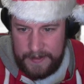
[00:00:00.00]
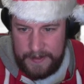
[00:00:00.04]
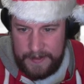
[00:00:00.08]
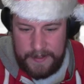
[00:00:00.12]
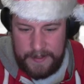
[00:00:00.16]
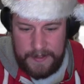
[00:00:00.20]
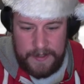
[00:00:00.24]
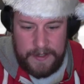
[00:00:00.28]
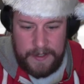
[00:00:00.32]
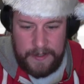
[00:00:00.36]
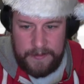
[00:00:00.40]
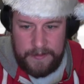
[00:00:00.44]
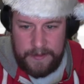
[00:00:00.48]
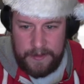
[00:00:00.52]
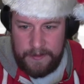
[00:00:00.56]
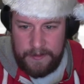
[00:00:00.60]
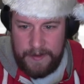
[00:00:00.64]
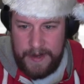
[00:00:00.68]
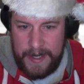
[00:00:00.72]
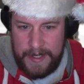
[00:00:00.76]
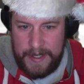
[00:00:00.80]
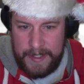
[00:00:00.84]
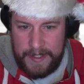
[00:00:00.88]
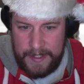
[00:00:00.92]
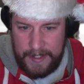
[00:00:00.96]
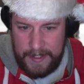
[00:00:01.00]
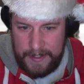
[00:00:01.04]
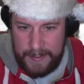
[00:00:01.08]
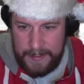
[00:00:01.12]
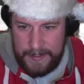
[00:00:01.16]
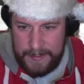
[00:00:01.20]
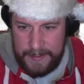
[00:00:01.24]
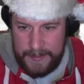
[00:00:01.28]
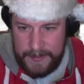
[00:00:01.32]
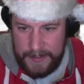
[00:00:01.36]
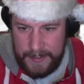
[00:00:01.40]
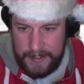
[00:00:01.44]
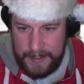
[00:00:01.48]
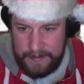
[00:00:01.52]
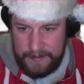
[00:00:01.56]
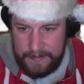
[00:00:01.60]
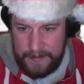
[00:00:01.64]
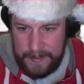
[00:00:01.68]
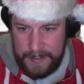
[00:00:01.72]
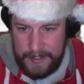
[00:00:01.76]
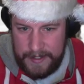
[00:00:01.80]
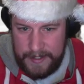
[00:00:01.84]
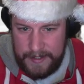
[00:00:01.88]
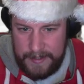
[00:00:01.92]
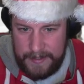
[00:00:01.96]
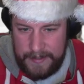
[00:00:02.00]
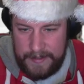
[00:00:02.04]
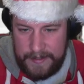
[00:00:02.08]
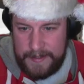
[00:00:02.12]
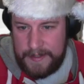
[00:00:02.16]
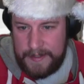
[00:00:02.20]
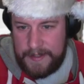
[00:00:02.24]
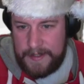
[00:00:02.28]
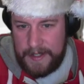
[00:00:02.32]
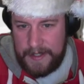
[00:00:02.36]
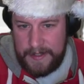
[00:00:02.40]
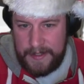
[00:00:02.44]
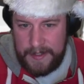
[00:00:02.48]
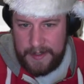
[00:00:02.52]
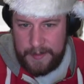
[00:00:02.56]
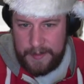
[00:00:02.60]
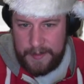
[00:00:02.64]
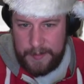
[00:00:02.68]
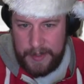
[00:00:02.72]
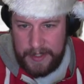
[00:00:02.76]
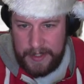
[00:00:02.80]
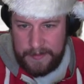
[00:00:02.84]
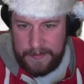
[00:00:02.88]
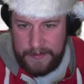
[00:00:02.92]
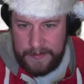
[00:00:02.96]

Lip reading: I've eradicated it, so I can't run it. So none of the above.